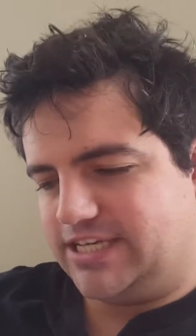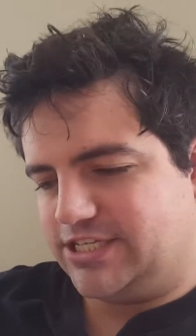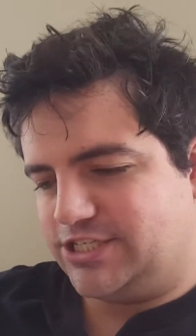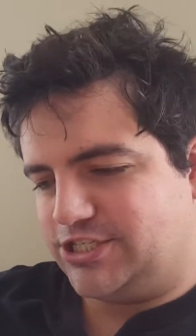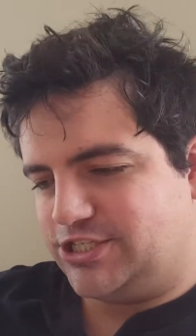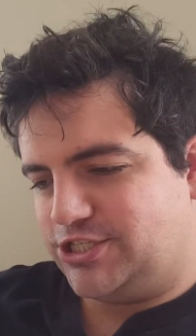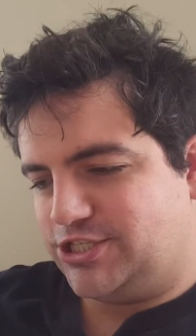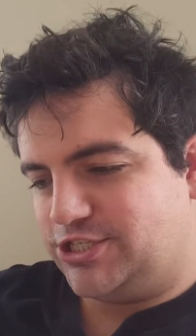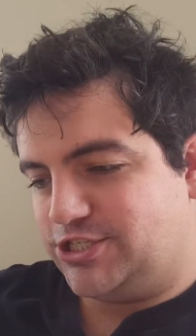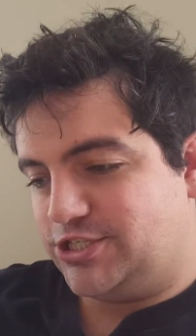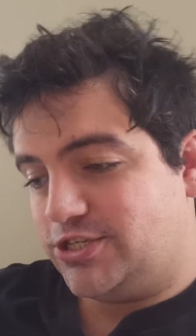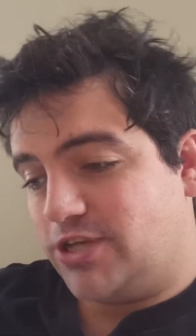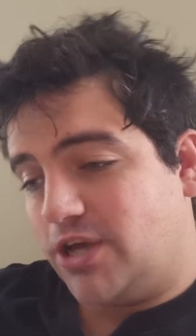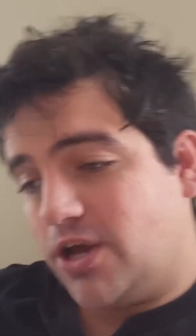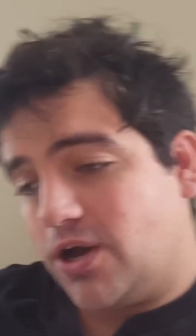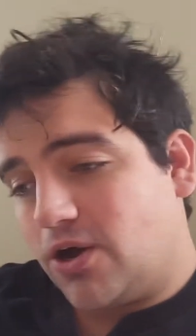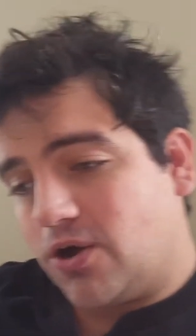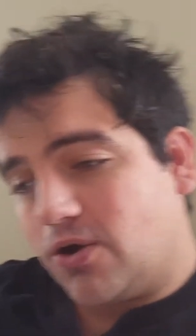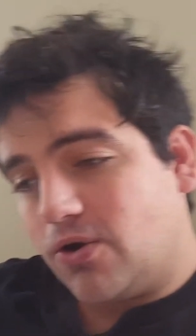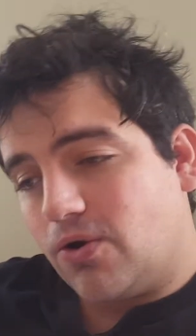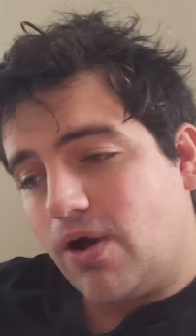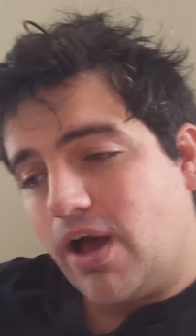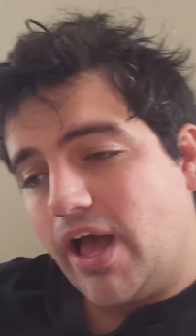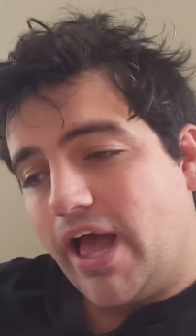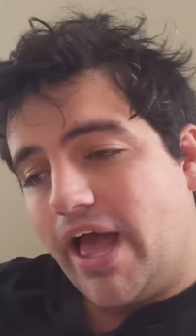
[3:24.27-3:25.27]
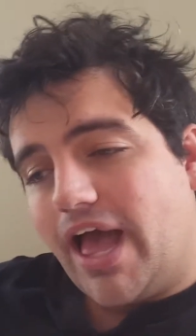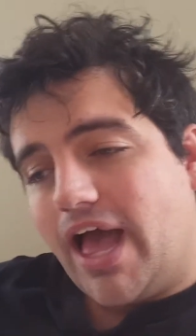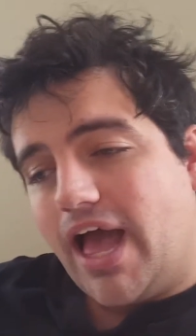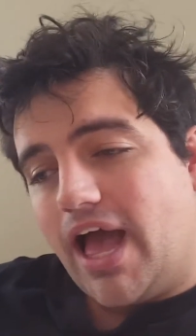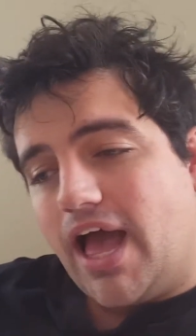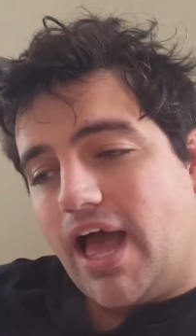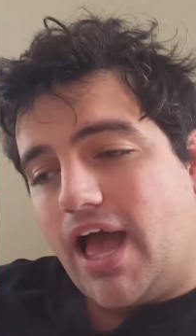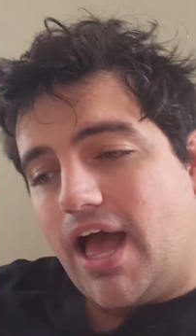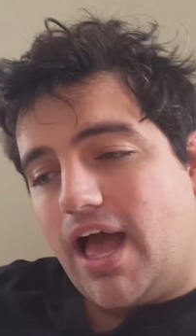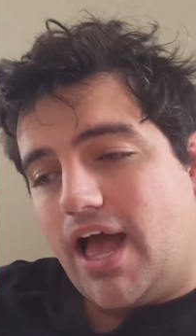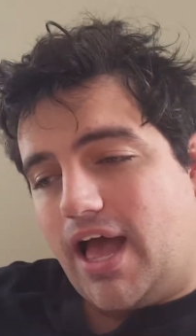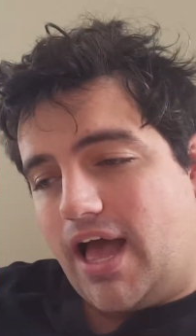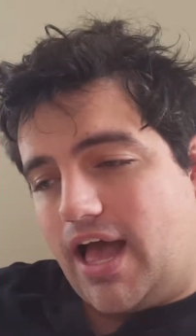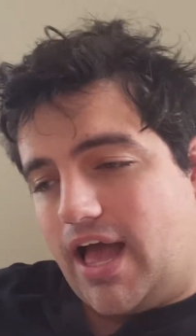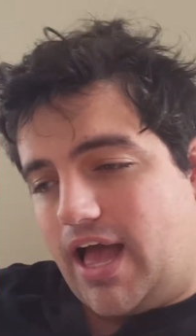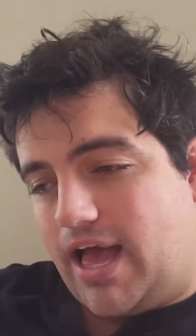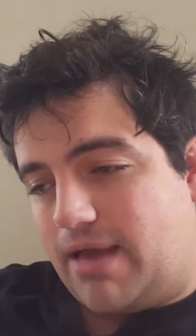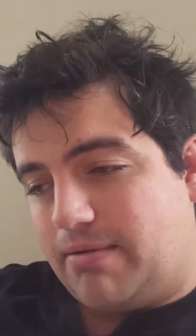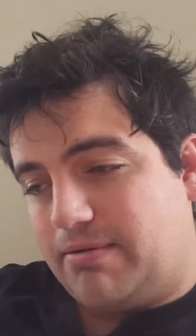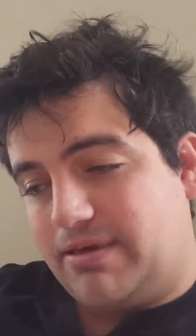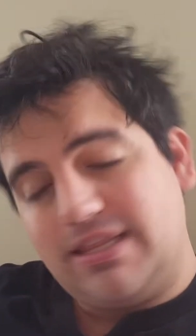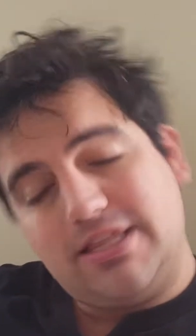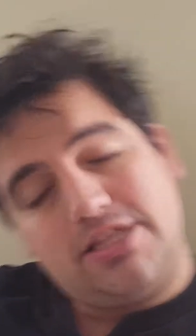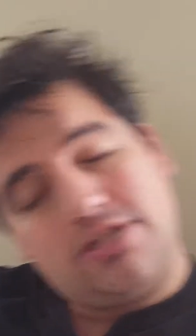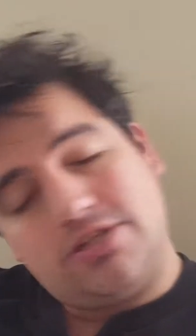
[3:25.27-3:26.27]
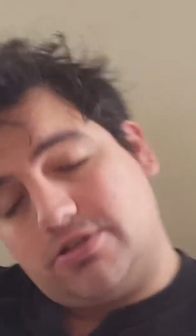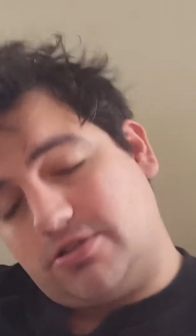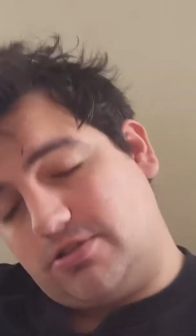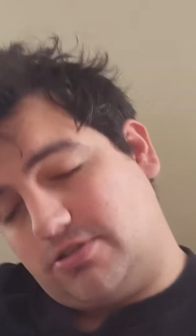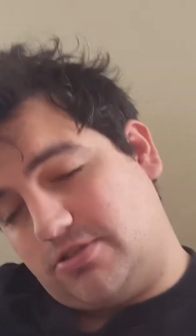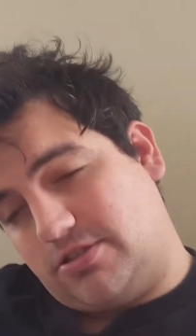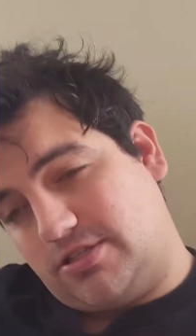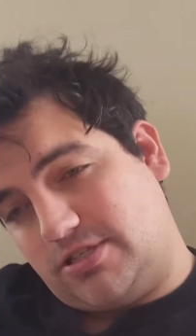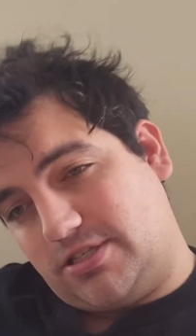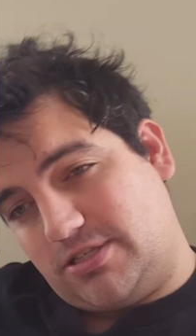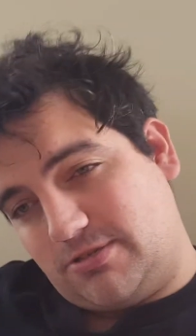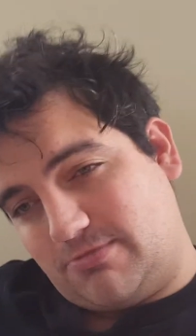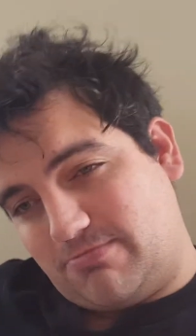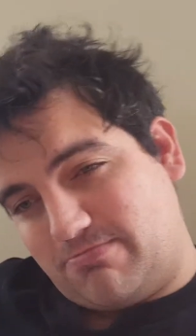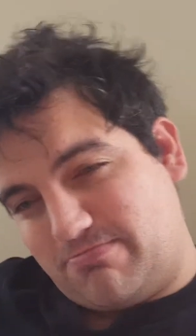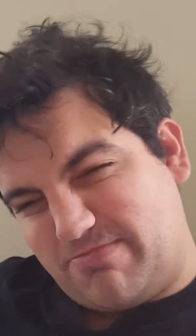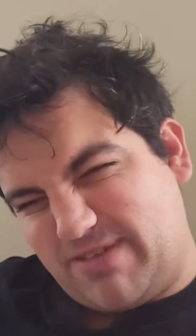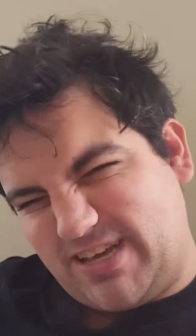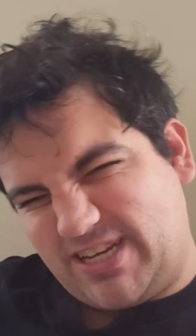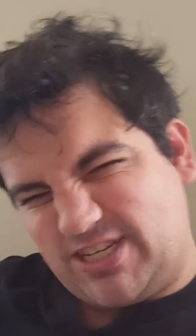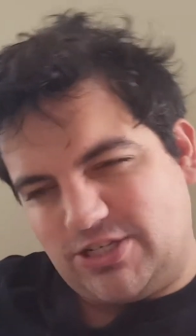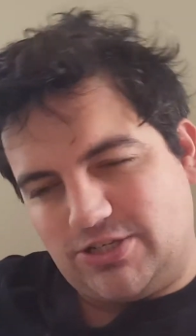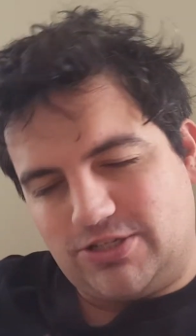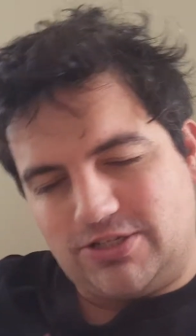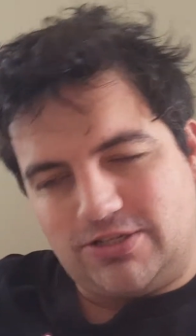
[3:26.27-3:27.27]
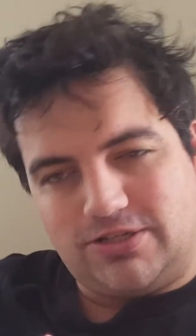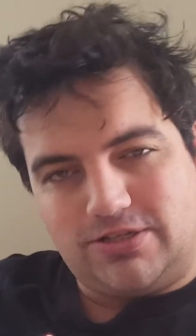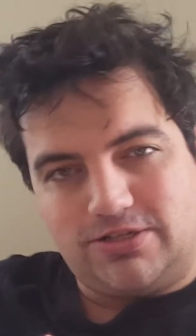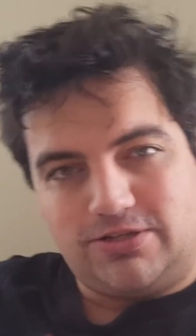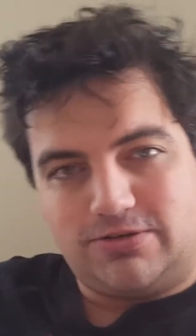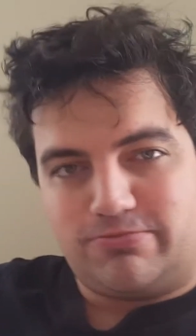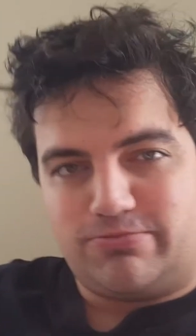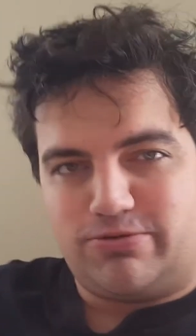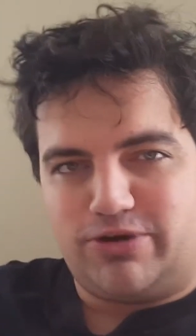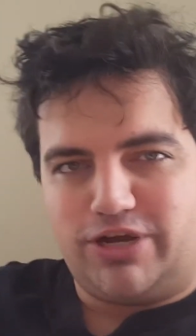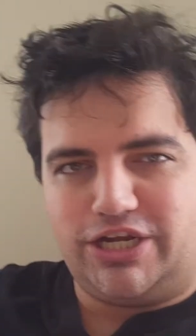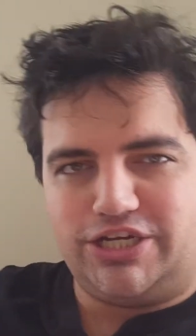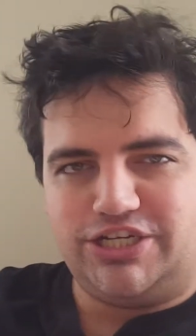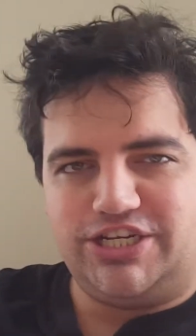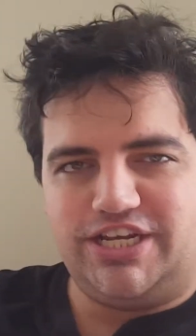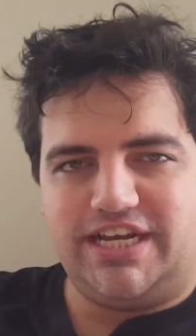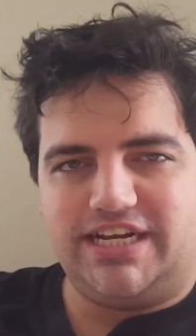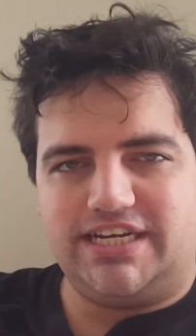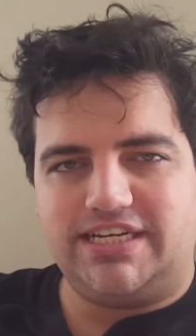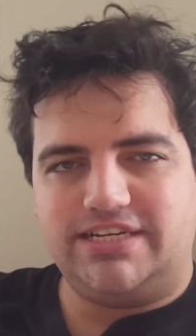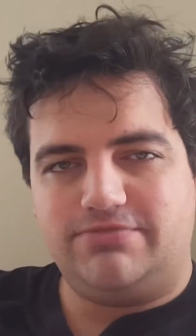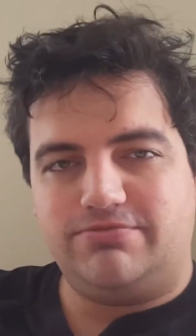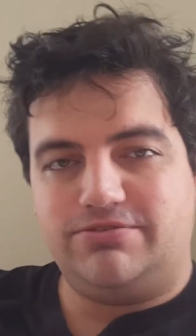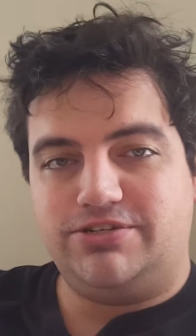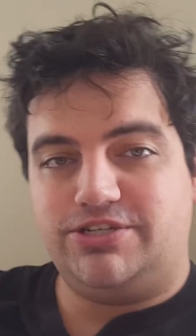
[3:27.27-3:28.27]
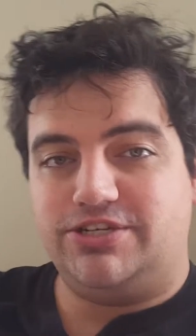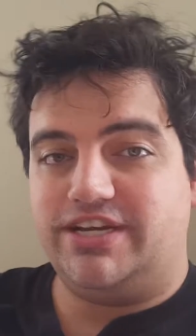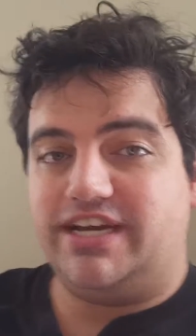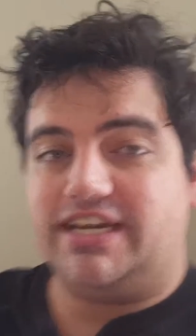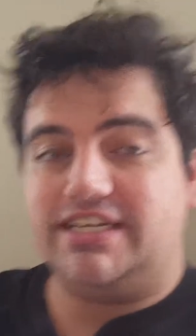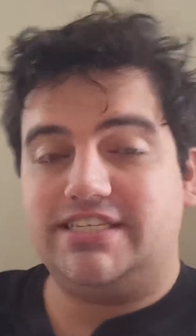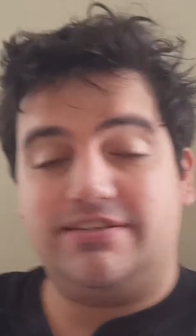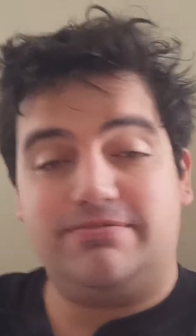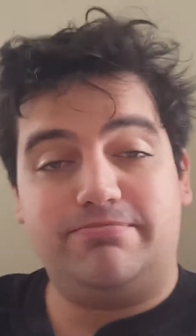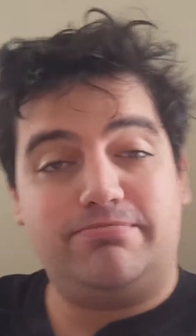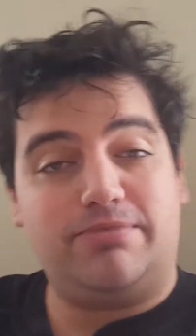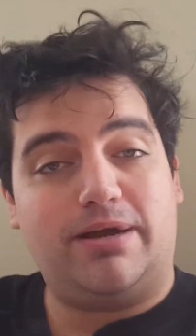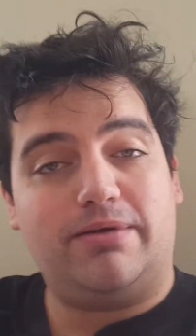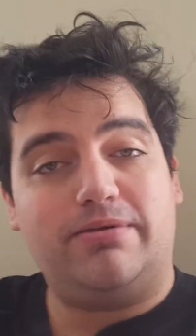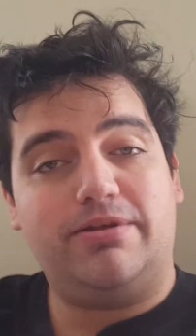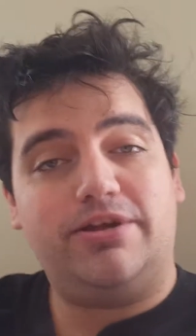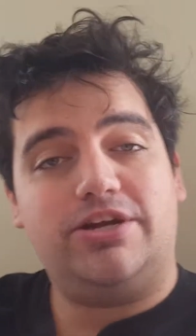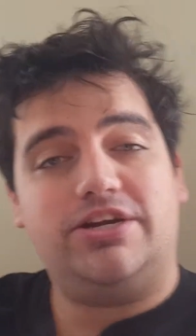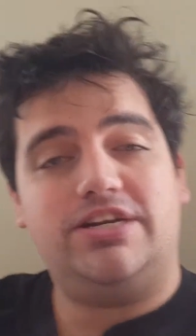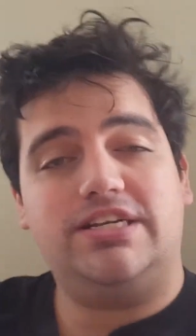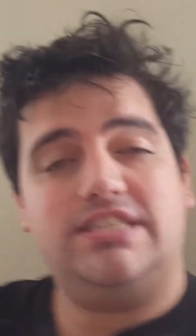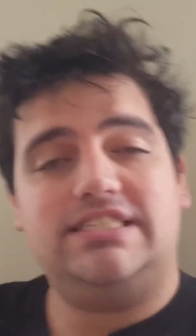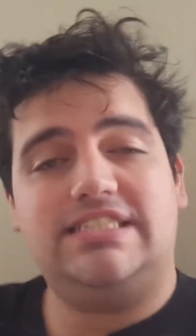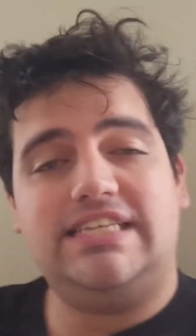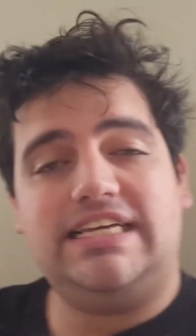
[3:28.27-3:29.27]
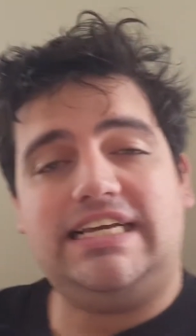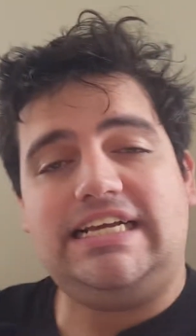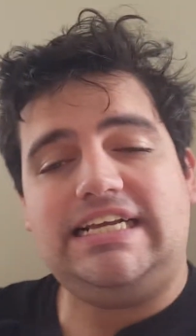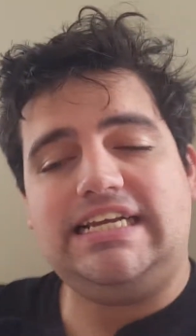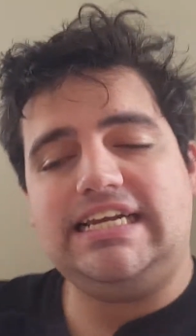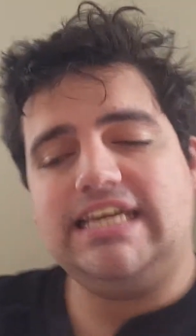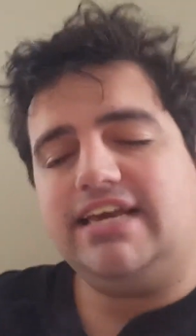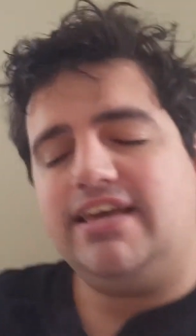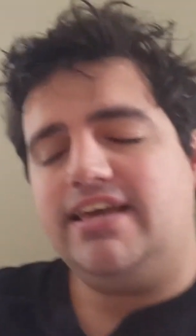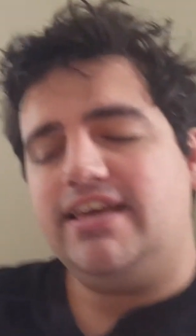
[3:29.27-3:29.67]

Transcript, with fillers: So I made a little special little project, which you guys have probably already seen